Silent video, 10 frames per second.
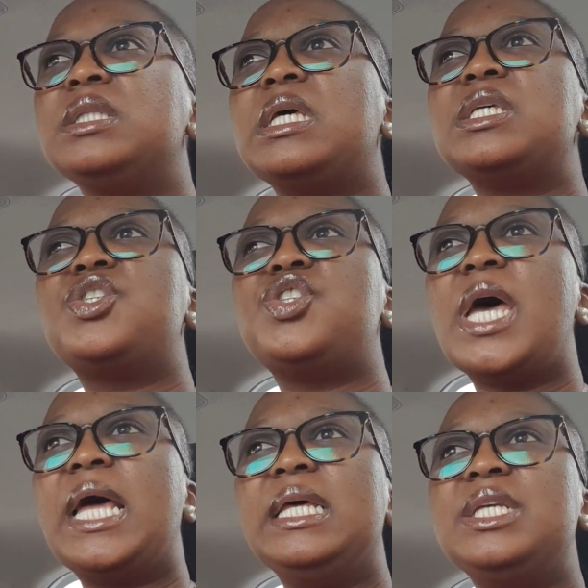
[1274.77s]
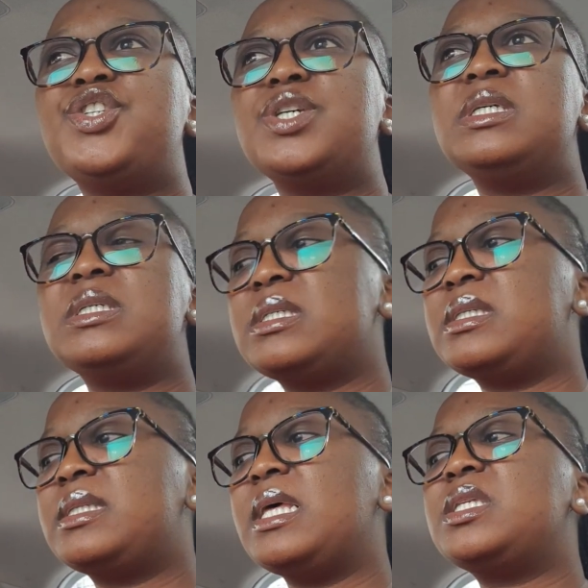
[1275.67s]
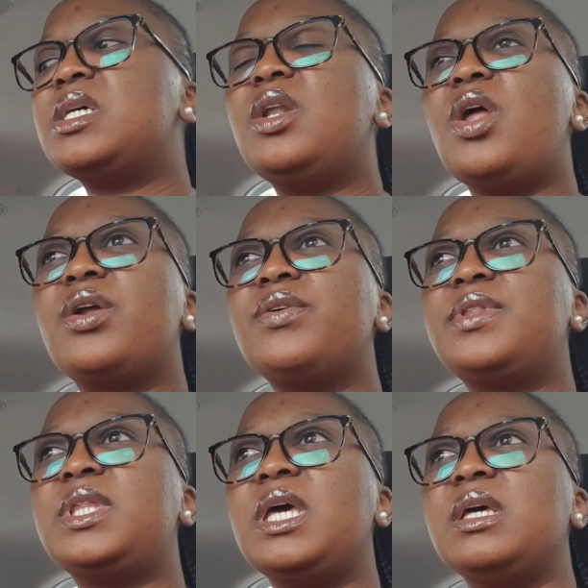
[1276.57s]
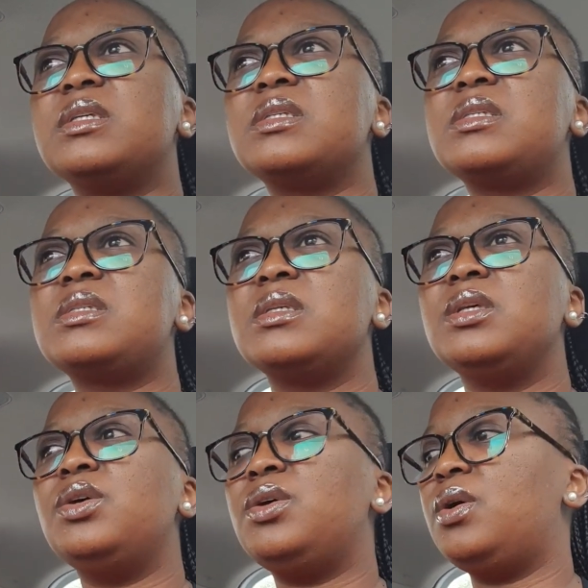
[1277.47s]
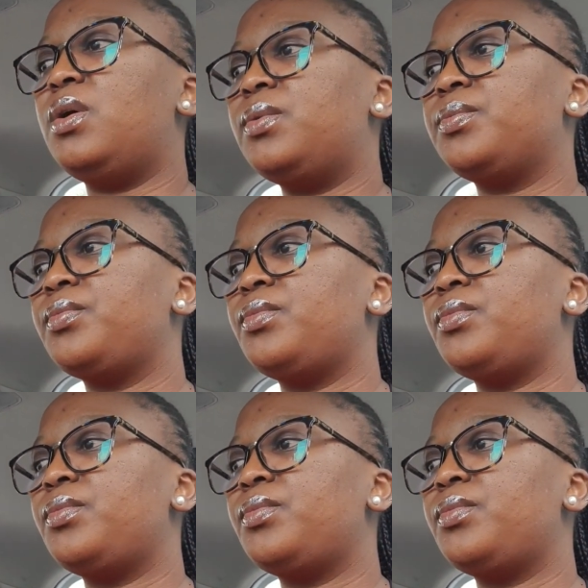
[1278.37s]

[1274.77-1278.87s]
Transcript: there's challenges, there's a lot of things, you know?